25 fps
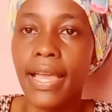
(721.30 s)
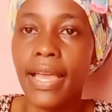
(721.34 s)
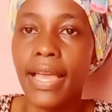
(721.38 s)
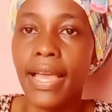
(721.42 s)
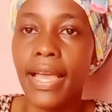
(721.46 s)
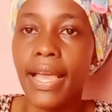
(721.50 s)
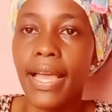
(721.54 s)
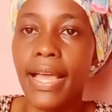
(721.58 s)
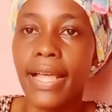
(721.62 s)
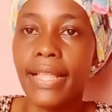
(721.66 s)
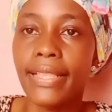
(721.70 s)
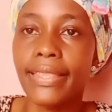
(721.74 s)

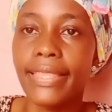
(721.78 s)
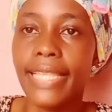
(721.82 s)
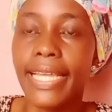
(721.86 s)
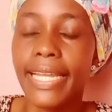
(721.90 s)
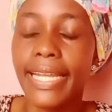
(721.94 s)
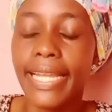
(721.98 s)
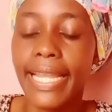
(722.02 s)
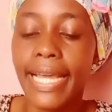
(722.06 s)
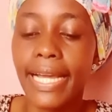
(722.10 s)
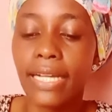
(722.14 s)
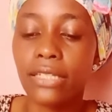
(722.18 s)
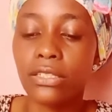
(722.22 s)
The
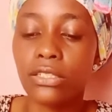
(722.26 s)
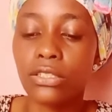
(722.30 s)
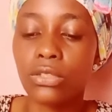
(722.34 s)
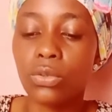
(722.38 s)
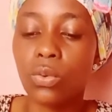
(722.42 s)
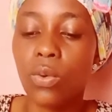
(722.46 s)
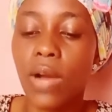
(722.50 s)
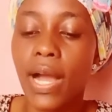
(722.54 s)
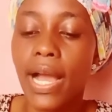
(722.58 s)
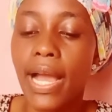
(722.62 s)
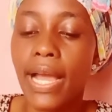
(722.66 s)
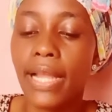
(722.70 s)
next
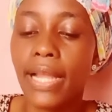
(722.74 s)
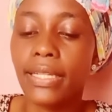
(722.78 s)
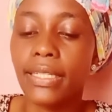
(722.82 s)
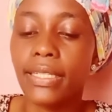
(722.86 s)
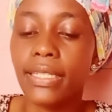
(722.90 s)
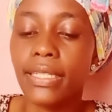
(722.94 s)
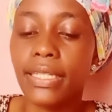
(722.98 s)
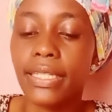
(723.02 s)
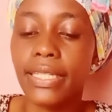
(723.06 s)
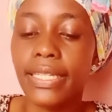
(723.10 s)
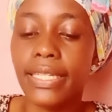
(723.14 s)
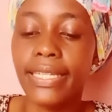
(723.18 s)
one
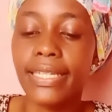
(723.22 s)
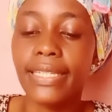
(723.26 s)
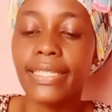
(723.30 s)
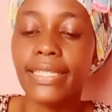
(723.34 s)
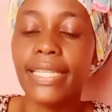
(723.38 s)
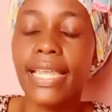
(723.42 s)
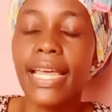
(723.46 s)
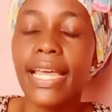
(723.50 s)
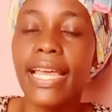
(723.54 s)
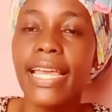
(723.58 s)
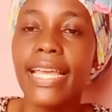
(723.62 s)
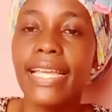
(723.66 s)
is
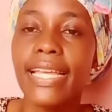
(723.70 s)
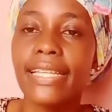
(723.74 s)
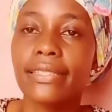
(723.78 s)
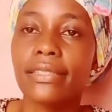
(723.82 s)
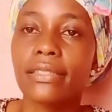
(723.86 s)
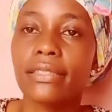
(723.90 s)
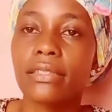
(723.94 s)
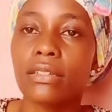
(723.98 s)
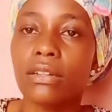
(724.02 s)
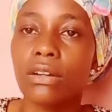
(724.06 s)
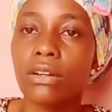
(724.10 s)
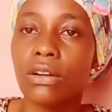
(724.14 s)
history
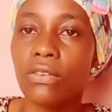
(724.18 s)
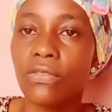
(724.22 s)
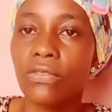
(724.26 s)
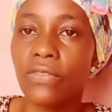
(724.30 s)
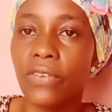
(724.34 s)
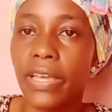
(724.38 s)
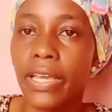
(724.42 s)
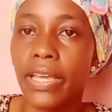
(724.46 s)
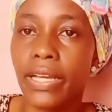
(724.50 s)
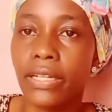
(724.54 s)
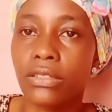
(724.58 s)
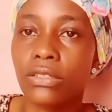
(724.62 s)
of
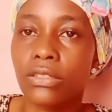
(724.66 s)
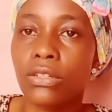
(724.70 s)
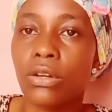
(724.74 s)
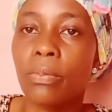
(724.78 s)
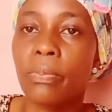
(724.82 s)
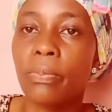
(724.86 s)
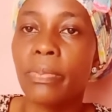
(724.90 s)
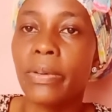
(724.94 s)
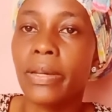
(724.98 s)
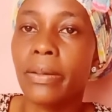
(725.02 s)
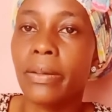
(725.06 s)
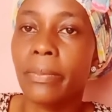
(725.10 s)
ectopic
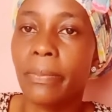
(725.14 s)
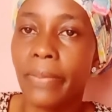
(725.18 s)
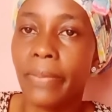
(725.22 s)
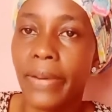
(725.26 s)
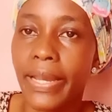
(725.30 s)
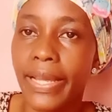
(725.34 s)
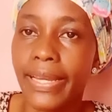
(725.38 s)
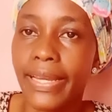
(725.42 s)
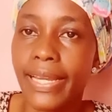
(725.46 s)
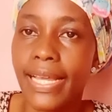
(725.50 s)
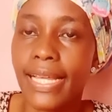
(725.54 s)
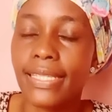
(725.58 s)

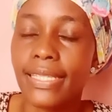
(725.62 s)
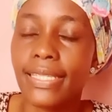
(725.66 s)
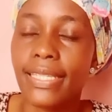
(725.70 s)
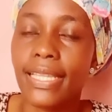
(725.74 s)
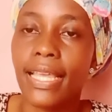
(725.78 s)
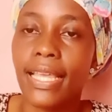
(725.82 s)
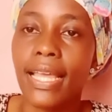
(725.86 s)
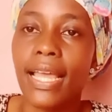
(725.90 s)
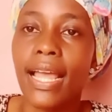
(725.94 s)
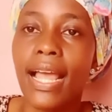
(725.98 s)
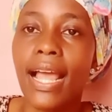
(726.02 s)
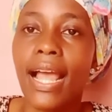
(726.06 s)
pregnancy.
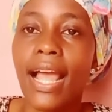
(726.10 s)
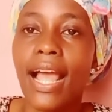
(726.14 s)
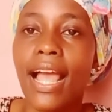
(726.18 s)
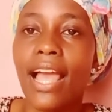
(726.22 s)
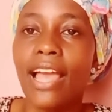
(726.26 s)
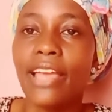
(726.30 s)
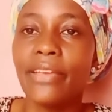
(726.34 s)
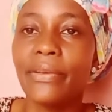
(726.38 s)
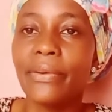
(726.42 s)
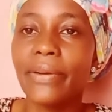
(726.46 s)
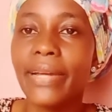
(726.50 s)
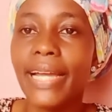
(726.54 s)
You
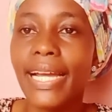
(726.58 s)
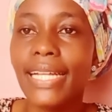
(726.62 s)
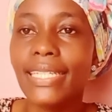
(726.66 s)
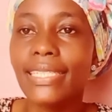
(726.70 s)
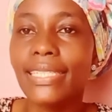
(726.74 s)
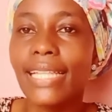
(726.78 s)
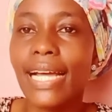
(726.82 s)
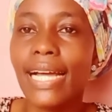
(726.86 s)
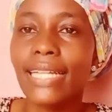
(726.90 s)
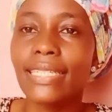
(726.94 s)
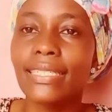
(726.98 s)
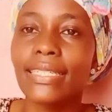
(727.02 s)
get that
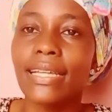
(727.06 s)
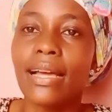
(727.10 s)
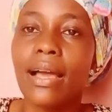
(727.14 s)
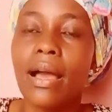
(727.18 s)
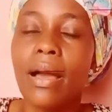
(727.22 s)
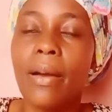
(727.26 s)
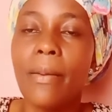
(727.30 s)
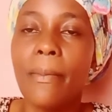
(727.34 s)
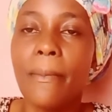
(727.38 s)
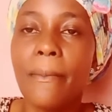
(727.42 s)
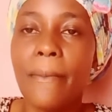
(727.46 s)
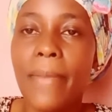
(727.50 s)

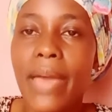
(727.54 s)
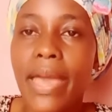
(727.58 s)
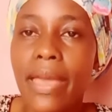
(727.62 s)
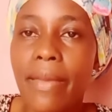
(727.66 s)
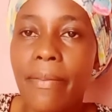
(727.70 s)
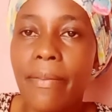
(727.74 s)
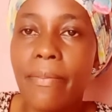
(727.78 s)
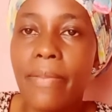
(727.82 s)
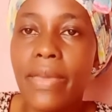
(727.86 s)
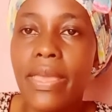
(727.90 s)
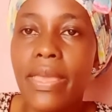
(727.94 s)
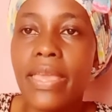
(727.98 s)

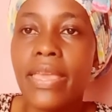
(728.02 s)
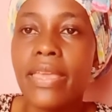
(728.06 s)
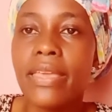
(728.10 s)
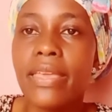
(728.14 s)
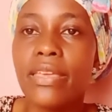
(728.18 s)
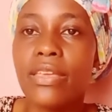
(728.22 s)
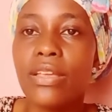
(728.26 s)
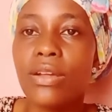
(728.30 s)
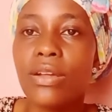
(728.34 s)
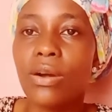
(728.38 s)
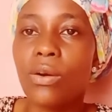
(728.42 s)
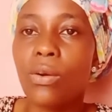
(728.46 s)
maybe
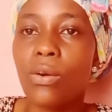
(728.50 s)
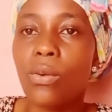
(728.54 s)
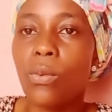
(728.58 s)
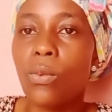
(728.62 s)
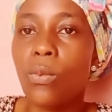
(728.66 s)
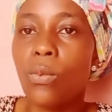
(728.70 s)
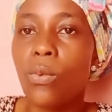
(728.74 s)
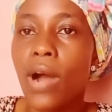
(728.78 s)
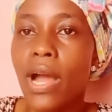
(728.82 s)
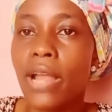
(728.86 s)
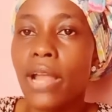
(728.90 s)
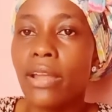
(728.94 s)
one
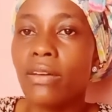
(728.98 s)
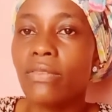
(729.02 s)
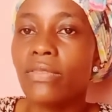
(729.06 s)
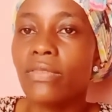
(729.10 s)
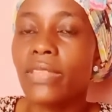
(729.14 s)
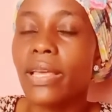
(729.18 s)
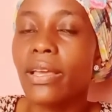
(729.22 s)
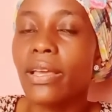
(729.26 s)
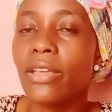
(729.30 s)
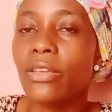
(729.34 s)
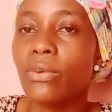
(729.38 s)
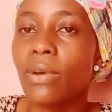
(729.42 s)
of
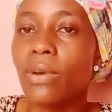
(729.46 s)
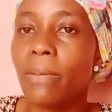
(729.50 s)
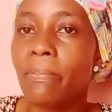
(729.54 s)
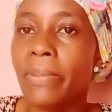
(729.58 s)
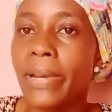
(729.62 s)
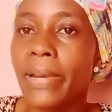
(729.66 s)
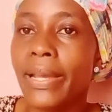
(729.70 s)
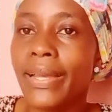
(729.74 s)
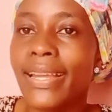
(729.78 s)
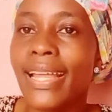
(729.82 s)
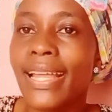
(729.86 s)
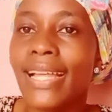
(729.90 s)
your
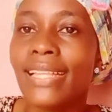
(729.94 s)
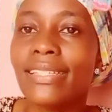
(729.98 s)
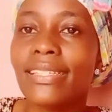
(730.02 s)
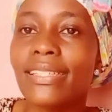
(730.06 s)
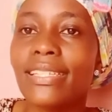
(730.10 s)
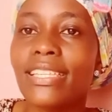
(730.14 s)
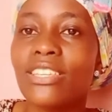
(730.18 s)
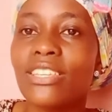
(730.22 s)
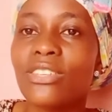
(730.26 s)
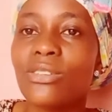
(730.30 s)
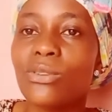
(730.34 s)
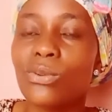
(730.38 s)
pregnancy
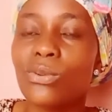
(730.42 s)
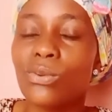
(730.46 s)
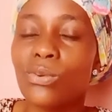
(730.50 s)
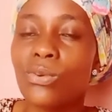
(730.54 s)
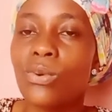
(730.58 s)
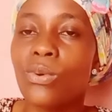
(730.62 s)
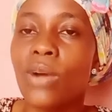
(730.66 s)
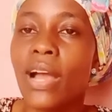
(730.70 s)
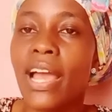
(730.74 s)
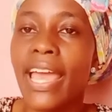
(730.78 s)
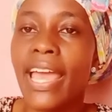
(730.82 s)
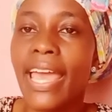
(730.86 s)
you
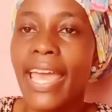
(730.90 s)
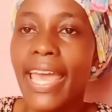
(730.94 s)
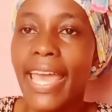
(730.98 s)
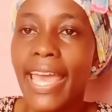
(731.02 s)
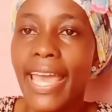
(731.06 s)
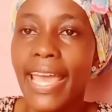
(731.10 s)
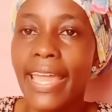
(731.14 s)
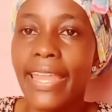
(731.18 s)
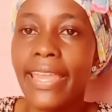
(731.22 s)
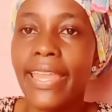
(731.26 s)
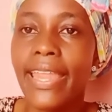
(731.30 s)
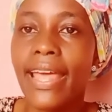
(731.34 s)
had
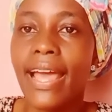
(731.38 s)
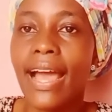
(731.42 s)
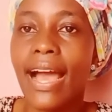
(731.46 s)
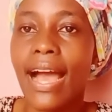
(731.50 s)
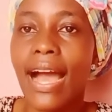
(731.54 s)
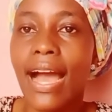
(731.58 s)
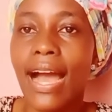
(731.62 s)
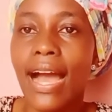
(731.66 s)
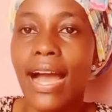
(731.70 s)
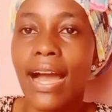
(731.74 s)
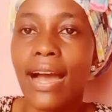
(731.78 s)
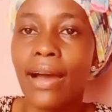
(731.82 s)

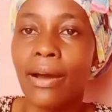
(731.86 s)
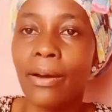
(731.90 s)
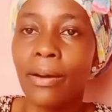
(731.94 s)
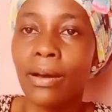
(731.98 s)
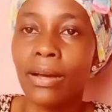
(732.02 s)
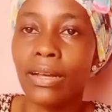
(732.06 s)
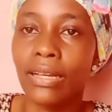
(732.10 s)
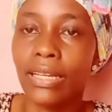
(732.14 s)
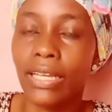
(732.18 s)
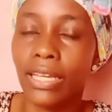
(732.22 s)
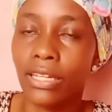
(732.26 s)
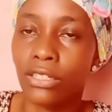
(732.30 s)
a
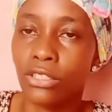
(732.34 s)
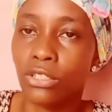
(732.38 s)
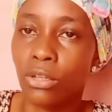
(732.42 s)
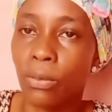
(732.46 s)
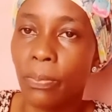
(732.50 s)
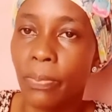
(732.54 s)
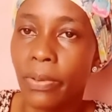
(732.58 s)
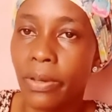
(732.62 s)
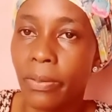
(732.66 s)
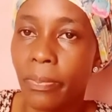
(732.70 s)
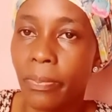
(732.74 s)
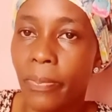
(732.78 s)
ectopic
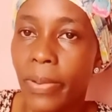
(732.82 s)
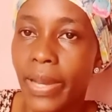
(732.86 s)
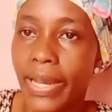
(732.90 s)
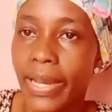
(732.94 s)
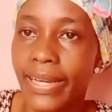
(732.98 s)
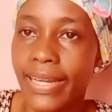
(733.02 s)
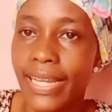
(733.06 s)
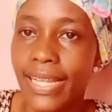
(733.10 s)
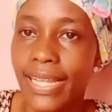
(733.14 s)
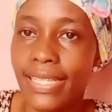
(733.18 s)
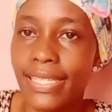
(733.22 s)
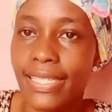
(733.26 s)

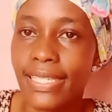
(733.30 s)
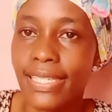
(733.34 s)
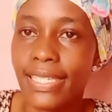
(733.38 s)
pregnancy,